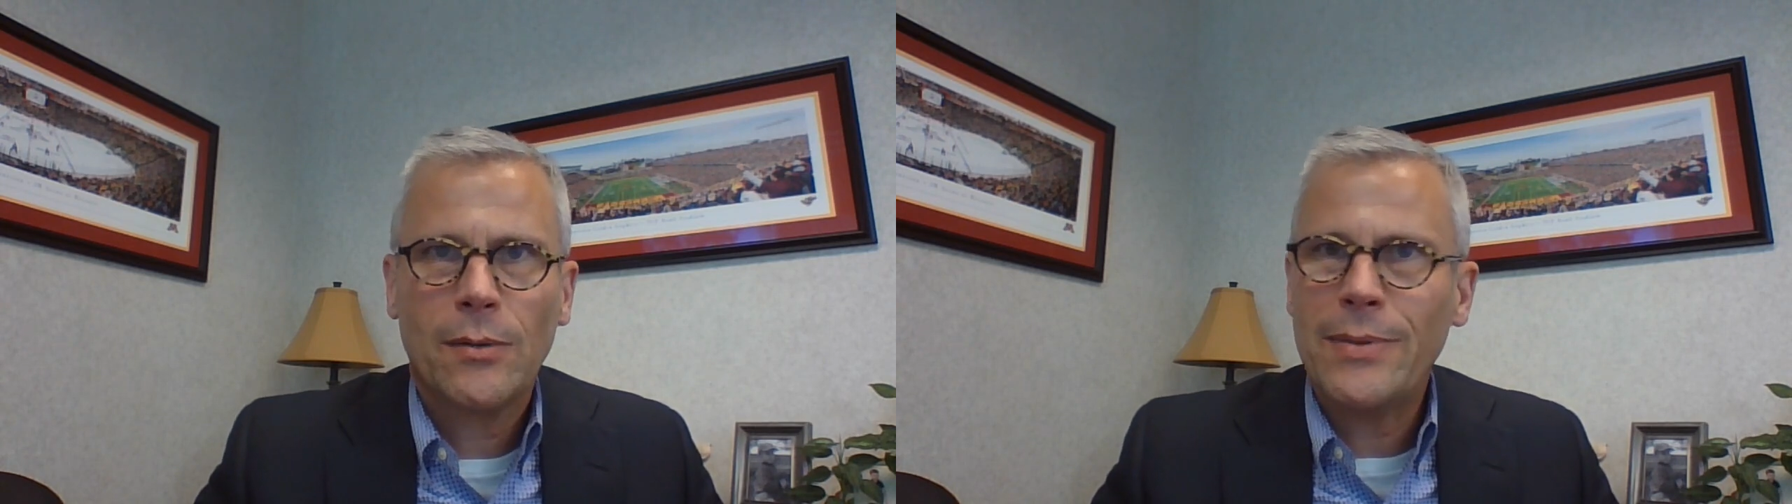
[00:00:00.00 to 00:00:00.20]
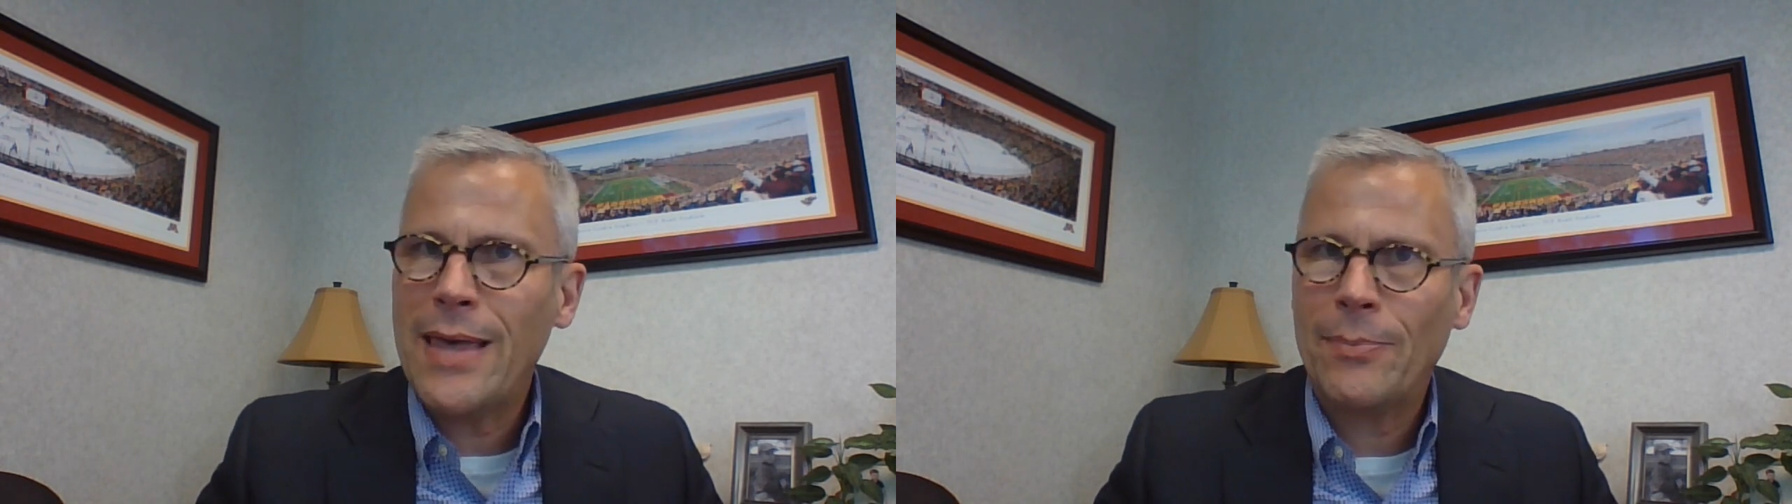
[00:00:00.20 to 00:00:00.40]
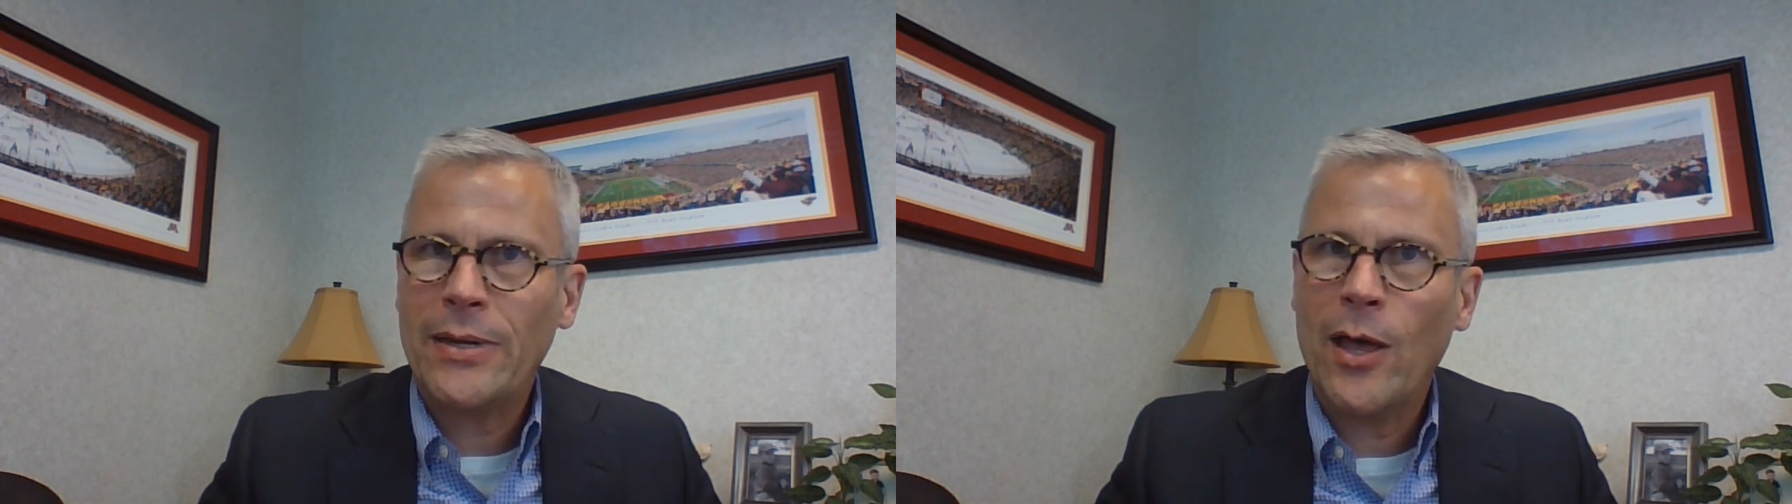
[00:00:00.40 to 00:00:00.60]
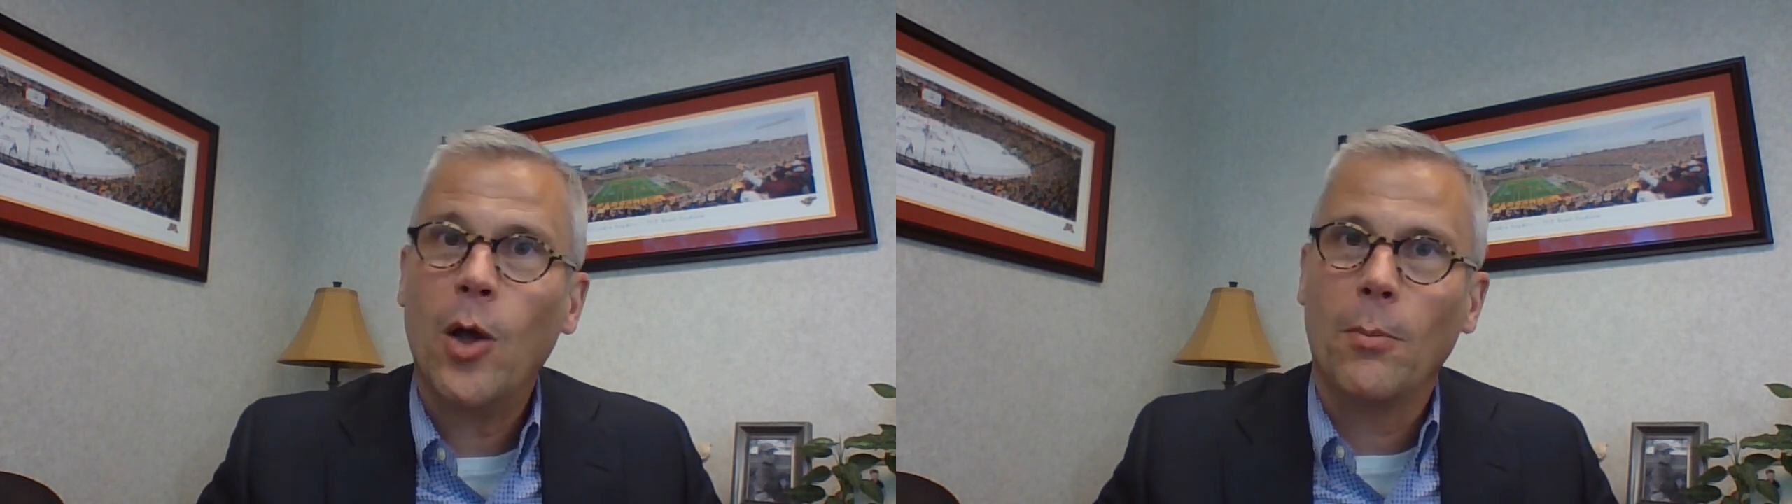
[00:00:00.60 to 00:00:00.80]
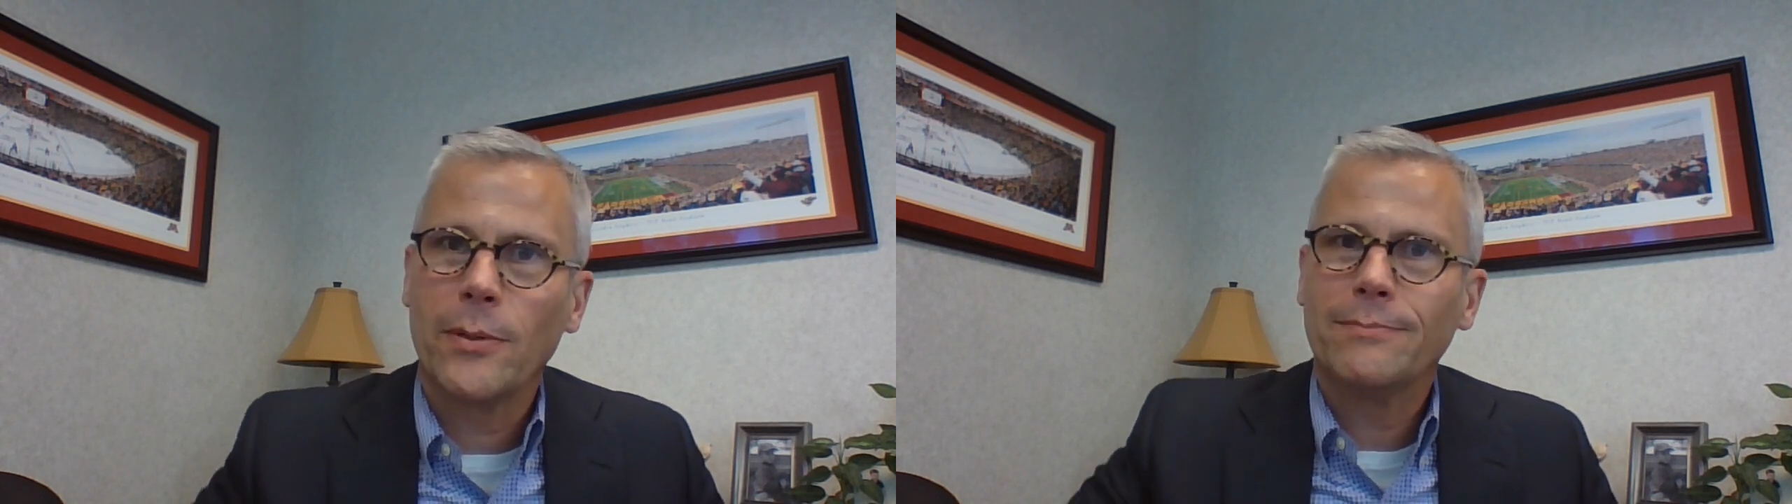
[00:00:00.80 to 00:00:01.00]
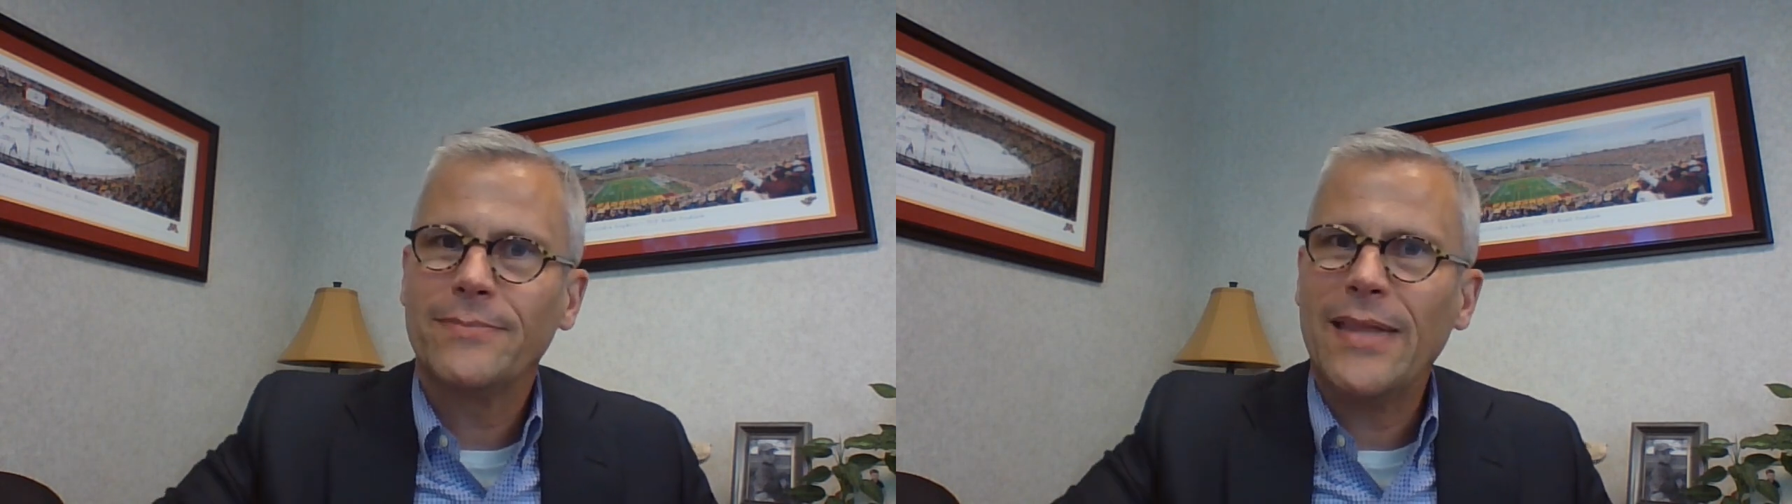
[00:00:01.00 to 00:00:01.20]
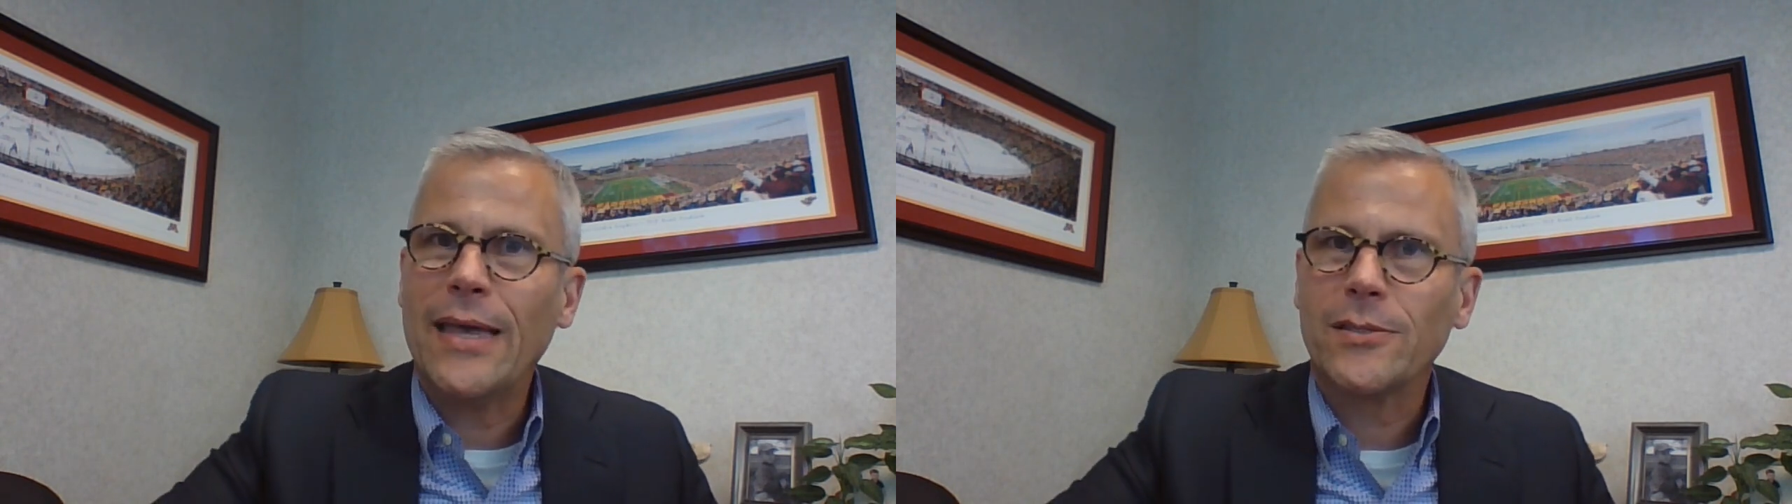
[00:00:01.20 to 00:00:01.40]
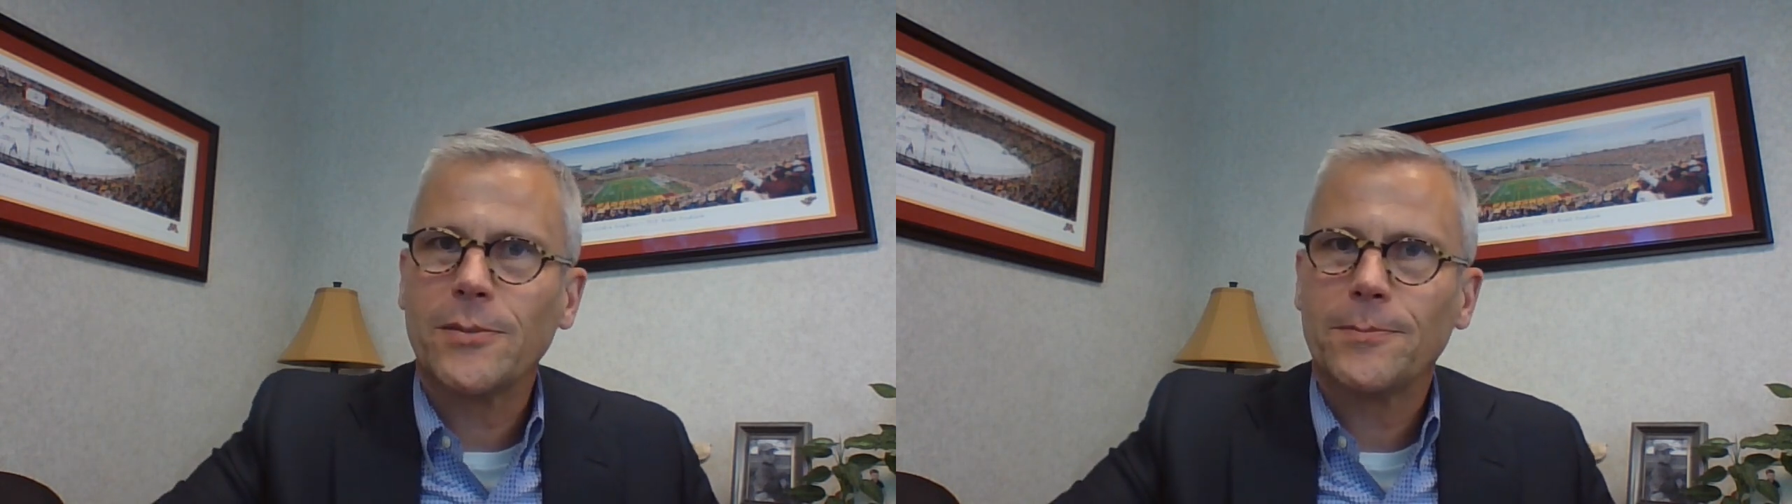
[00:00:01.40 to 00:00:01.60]
Be happy to help.
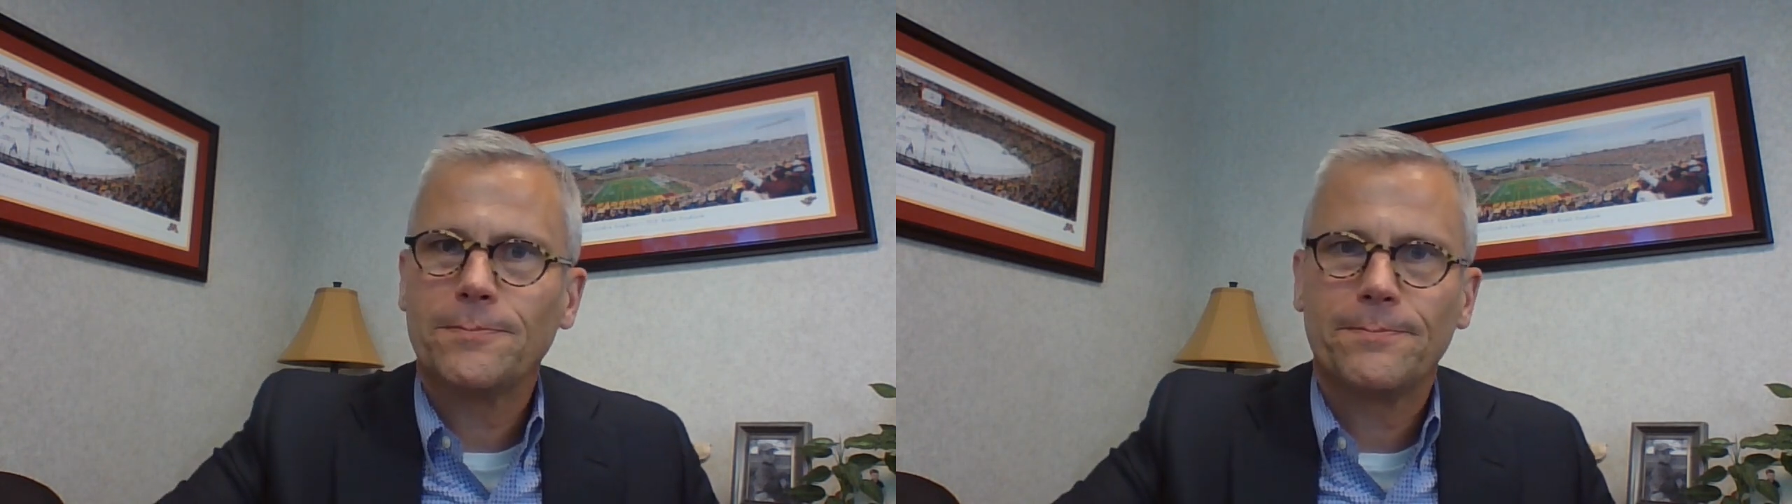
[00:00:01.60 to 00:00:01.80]
Thanks.